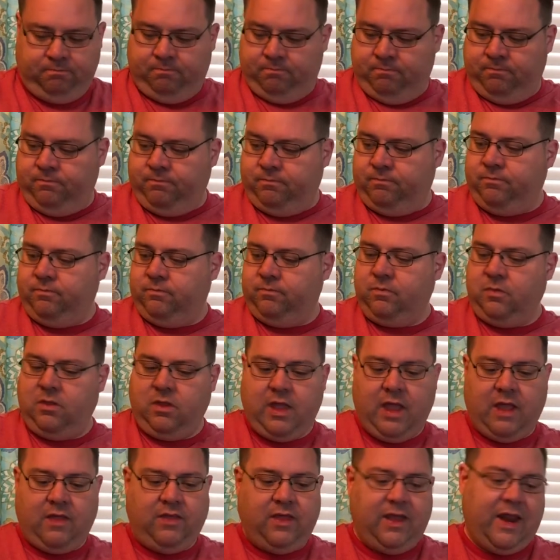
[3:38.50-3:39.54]

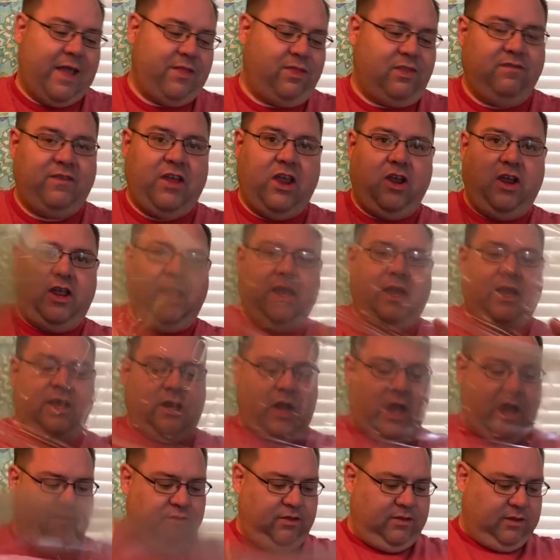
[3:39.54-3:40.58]
and then at the very end,
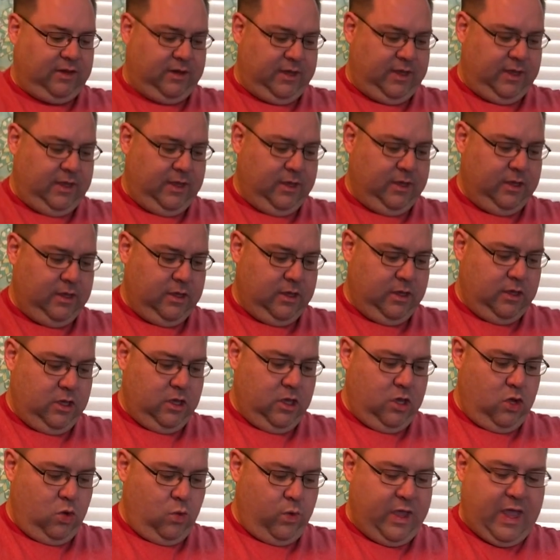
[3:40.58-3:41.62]
obviously,
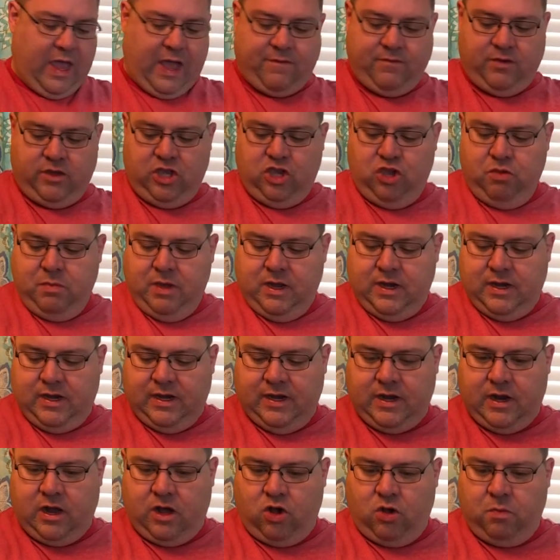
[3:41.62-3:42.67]
we have a humidity
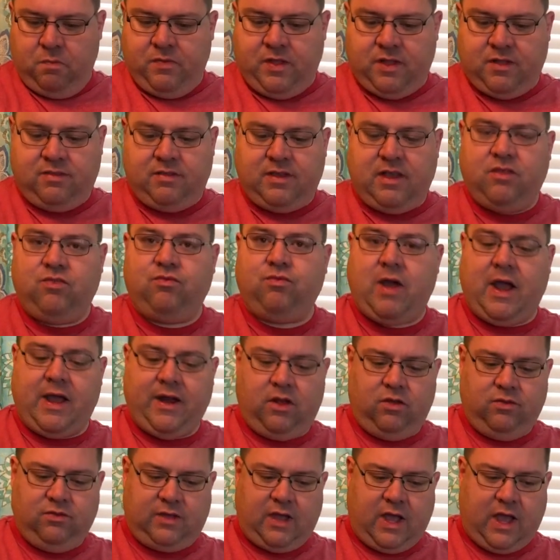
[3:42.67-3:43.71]
dome that sets right
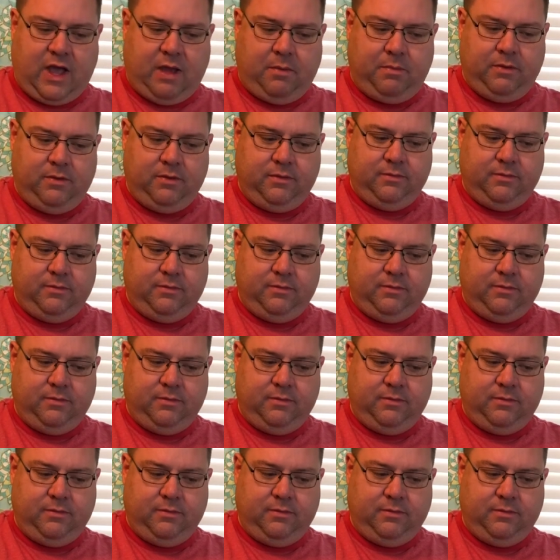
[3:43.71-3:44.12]
on top.